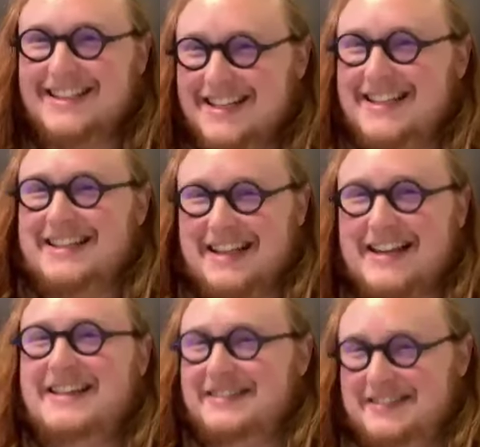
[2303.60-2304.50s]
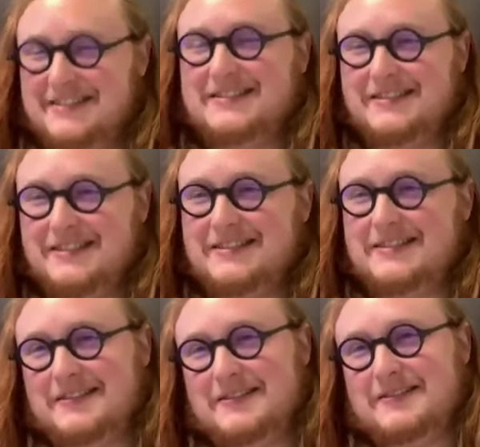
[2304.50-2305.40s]
The song's really in this
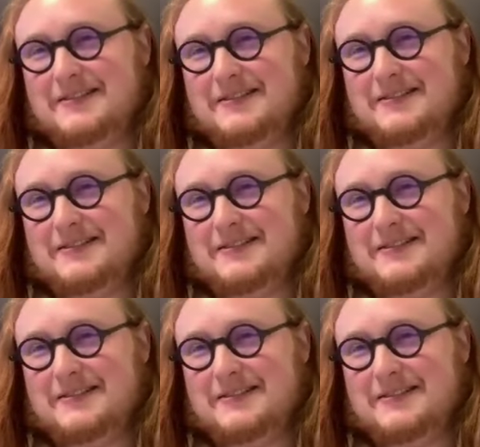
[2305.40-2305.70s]
key.